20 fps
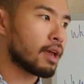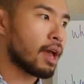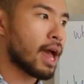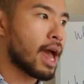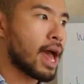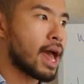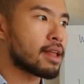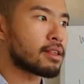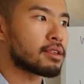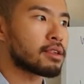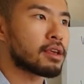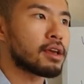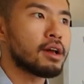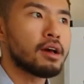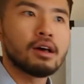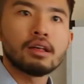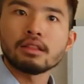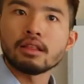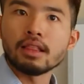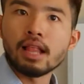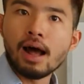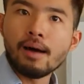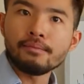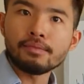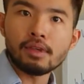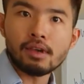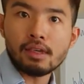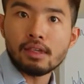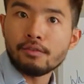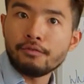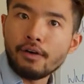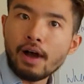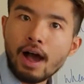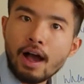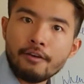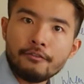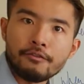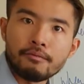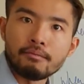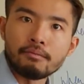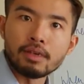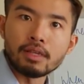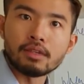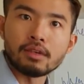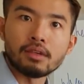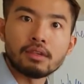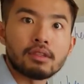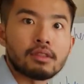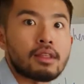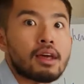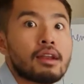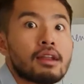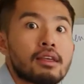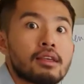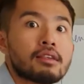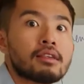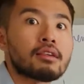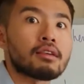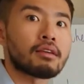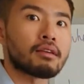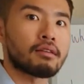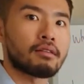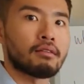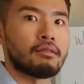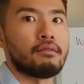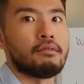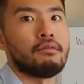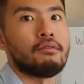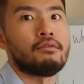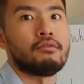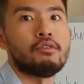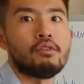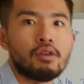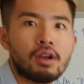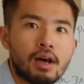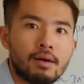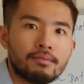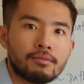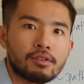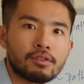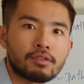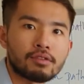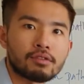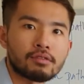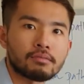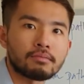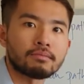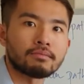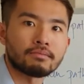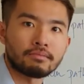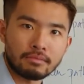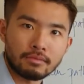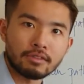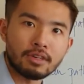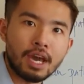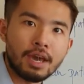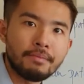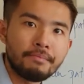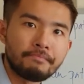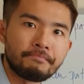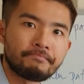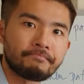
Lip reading: and the lambda is 5 meters, then it's 4 lambdas. Okay?